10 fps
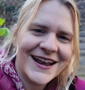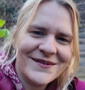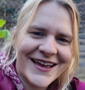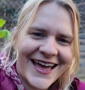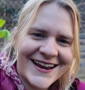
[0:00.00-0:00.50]

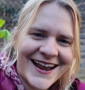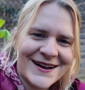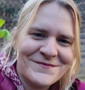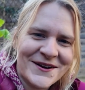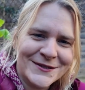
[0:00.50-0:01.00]
Hello again
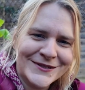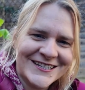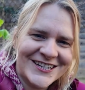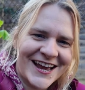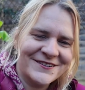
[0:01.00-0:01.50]
and welcome to
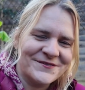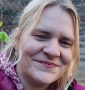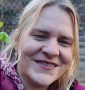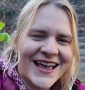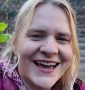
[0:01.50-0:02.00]
the
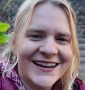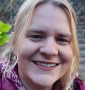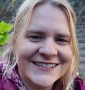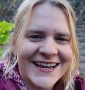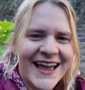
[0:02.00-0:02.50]
channel.
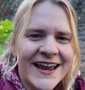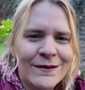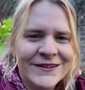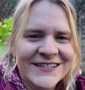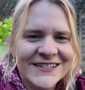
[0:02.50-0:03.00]
Now today
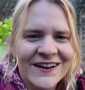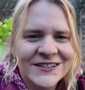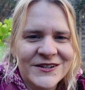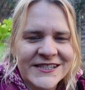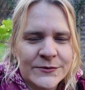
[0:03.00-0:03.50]
I'm going to
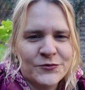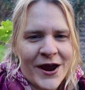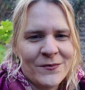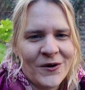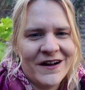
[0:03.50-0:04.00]
start doing some
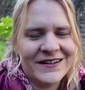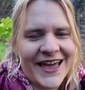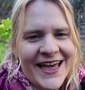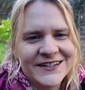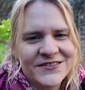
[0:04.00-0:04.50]
prep work
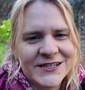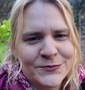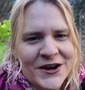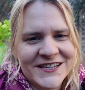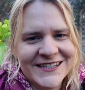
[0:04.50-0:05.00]
ahead of the
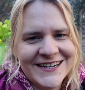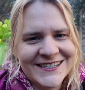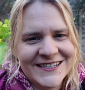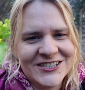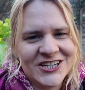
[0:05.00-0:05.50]
spring
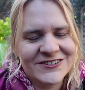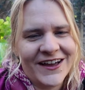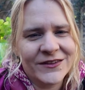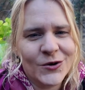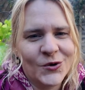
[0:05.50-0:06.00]
season that's just
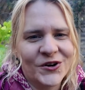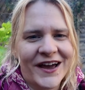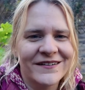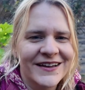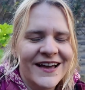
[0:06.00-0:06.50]
around the
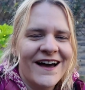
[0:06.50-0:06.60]
corner.